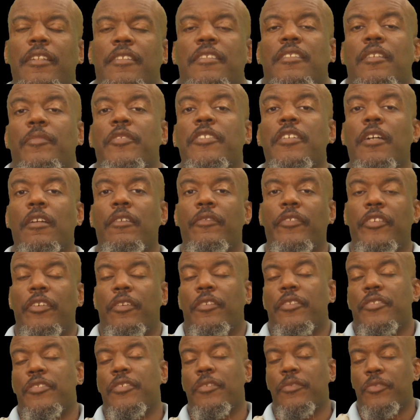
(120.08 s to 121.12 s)
Cinematography on
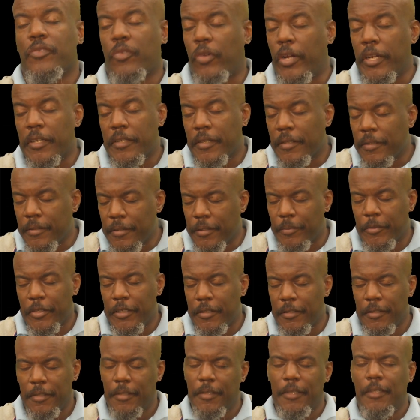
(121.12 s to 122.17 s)
the show is great. I mean,
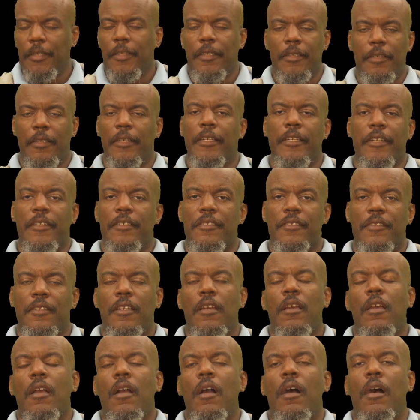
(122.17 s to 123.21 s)
it is.
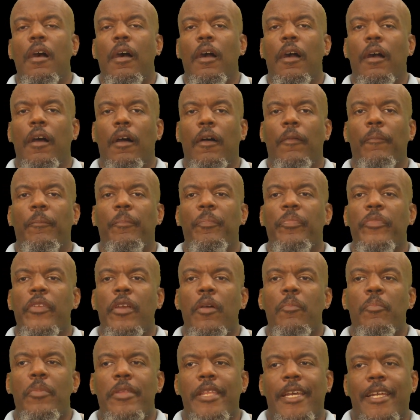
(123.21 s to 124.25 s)
But
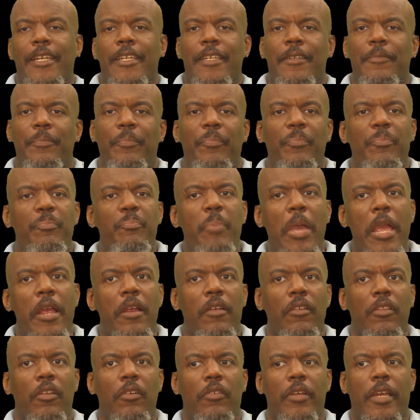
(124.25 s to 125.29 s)
that
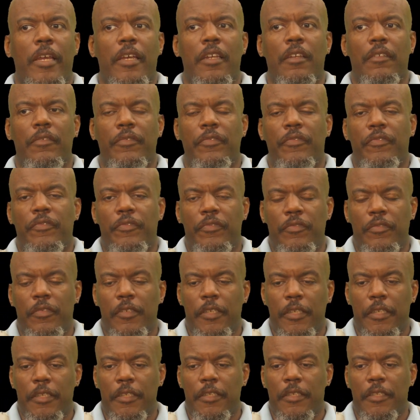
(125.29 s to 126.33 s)
parallel kind of
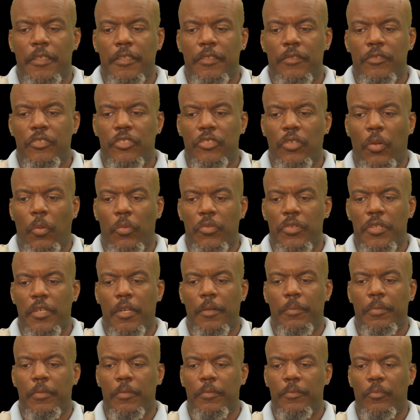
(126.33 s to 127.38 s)
shows
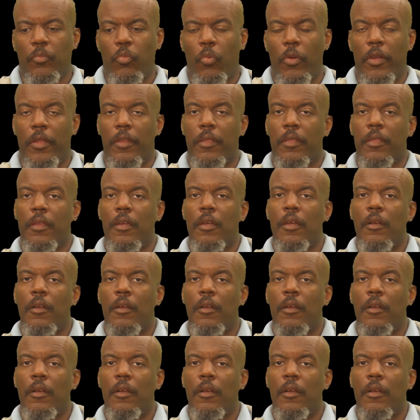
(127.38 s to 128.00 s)
up with